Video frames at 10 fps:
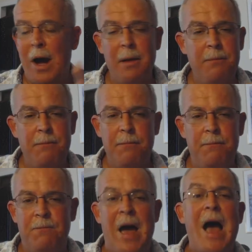I
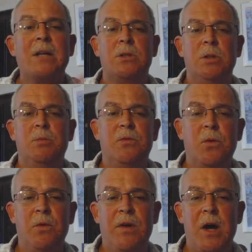vastly
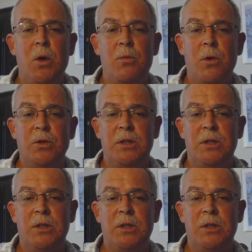prefer the value approach.